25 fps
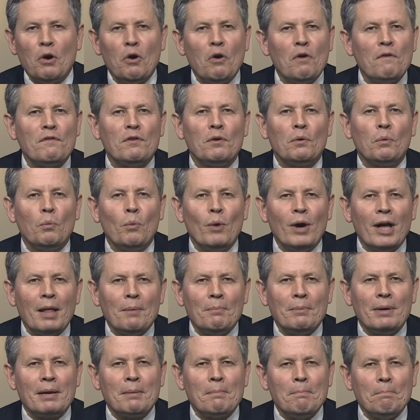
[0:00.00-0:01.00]

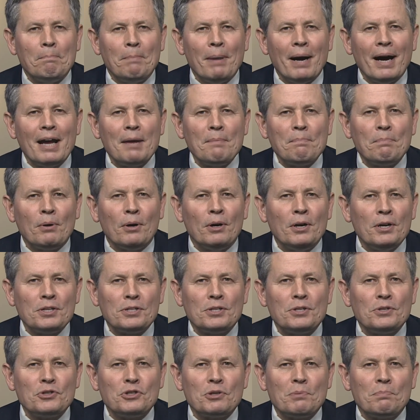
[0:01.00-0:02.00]
overwhelming
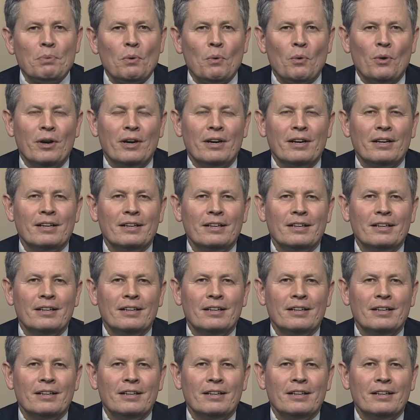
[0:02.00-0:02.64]
bipartisan support,